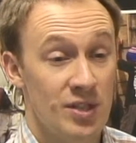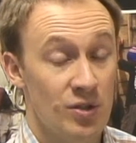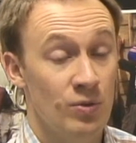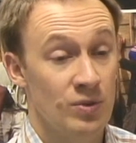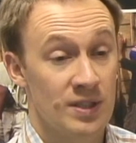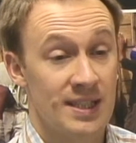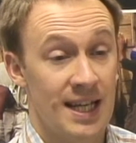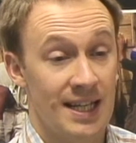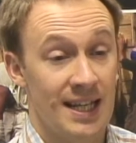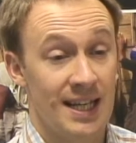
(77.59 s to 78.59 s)
tools and
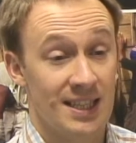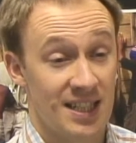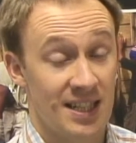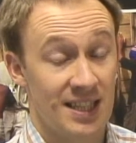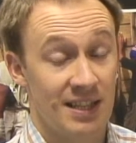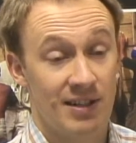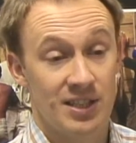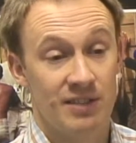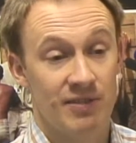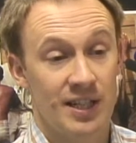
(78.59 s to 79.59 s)
techniques that I think are
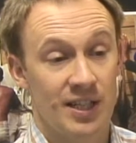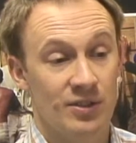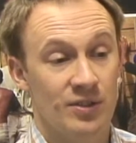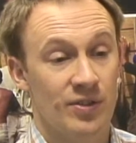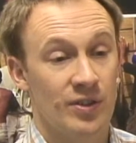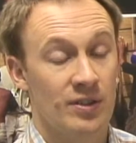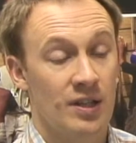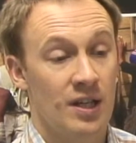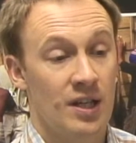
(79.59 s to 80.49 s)
actually really useful.